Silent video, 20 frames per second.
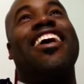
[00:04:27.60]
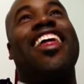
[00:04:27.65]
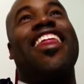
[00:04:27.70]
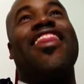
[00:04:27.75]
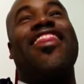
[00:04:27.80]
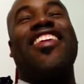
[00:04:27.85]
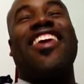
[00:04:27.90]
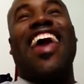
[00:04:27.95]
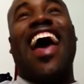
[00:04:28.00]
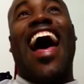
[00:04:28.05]

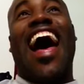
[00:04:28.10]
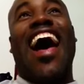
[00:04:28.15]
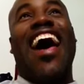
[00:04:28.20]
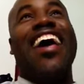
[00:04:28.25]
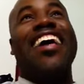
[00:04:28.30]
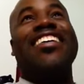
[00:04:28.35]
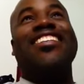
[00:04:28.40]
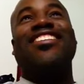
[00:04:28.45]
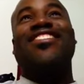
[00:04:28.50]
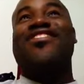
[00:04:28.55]
the
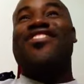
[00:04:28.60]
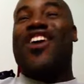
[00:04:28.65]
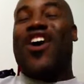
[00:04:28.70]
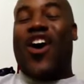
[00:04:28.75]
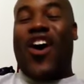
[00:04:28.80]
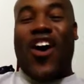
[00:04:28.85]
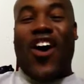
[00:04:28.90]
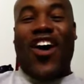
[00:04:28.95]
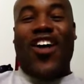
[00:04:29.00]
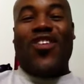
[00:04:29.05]
eyes of
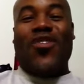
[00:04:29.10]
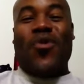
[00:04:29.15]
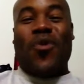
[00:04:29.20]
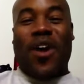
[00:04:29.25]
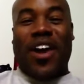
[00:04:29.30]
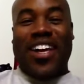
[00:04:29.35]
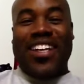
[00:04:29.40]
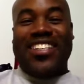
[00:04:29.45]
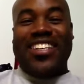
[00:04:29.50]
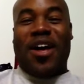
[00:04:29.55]
all
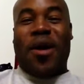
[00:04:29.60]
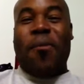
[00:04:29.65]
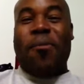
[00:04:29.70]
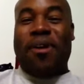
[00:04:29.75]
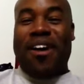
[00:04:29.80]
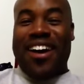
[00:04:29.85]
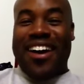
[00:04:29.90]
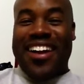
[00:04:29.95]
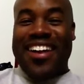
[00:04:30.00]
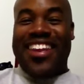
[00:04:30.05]
wait
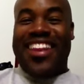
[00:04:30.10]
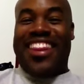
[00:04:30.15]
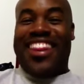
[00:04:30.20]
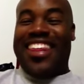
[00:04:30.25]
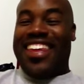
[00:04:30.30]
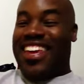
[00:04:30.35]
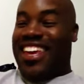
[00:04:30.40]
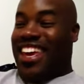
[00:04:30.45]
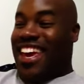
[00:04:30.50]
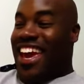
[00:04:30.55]
upon
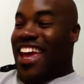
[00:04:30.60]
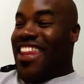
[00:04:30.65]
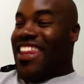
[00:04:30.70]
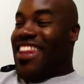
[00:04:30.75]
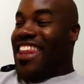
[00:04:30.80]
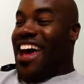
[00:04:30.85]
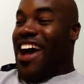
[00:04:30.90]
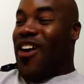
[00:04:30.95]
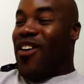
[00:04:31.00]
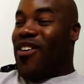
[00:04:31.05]
thee, and
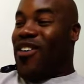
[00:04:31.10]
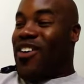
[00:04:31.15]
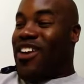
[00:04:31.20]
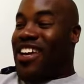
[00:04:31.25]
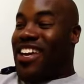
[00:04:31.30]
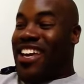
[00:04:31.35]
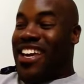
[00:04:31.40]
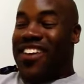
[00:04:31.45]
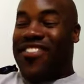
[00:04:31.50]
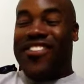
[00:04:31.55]
thou
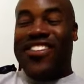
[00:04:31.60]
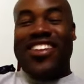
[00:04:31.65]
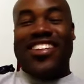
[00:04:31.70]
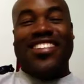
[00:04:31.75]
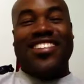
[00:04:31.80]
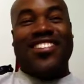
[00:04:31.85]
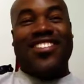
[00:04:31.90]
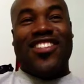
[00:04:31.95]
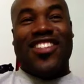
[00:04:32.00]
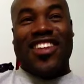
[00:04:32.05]

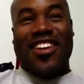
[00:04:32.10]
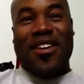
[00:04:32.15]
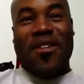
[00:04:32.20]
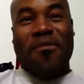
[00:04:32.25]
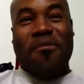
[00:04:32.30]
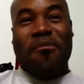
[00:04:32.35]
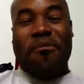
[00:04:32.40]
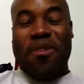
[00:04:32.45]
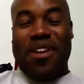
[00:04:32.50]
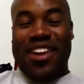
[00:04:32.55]
givest
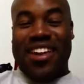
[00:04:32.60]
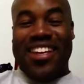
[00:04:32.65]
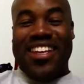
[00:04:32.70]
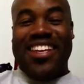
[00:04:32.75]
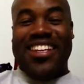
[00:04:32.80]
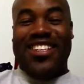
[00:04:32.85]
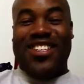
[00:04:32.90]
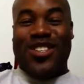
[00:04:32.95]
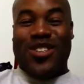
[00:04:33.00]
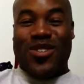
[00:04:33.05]
them meat
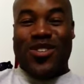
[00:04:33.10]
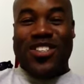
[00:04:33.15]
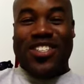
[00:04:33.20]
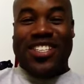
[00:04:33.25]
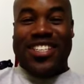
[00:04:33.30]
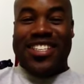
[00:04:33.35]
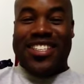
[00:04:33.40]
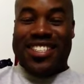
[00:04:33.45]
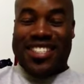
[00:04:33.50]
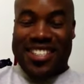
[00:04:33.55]
in due
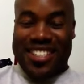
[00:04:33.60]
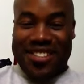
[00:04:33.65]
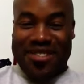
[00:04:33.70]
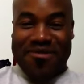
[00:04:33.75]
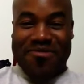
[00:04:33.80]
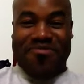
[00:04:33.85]
season.